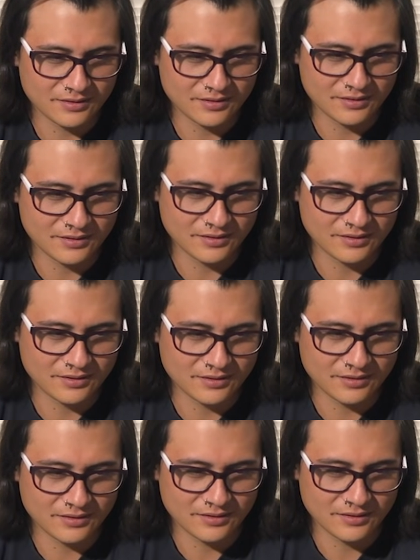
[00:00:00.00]

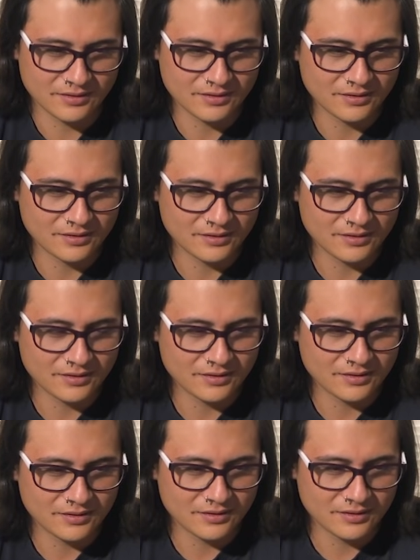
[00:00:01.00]

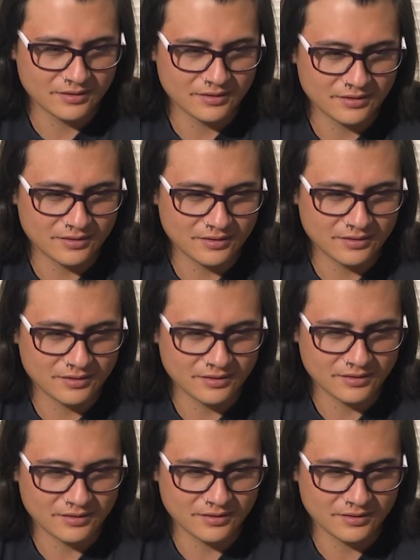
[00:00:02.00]

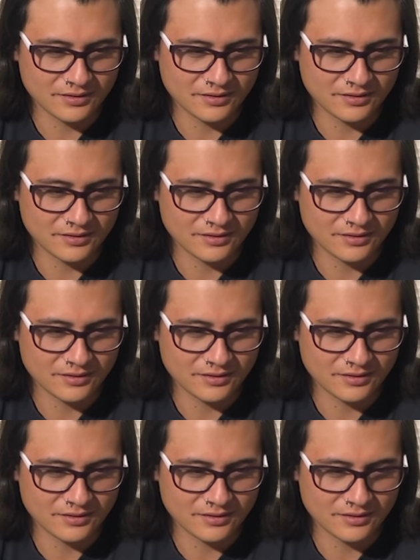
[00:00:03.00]
[no speech]